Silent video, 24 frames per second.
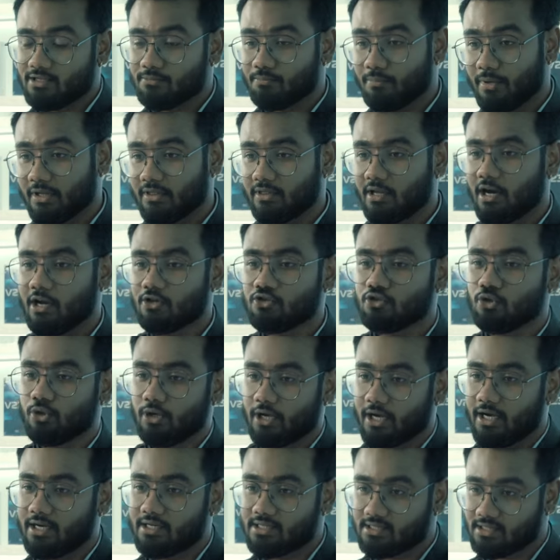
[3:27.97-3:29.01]
high
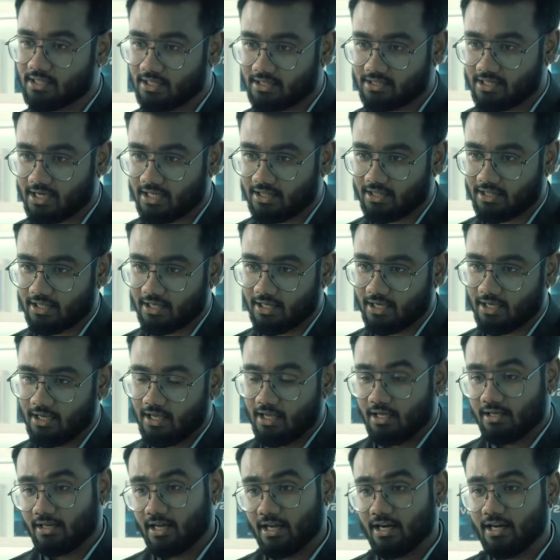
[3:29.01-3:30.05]
brightness of 1500 nit.
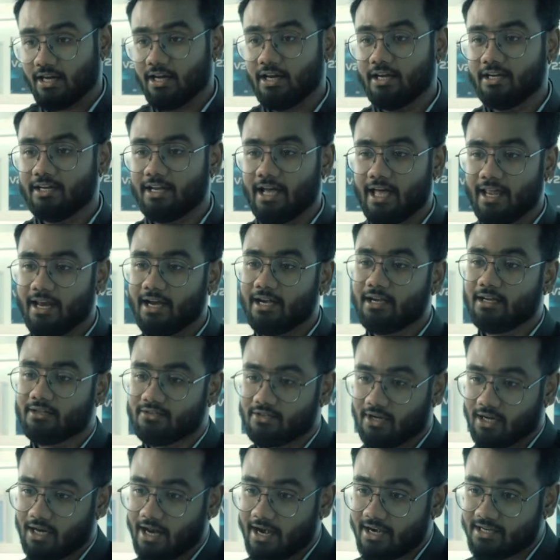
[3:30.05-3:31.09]
With this your
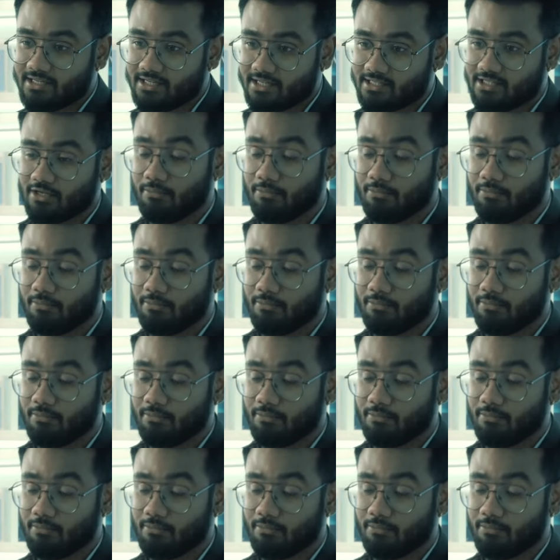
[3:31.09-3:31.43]
display will be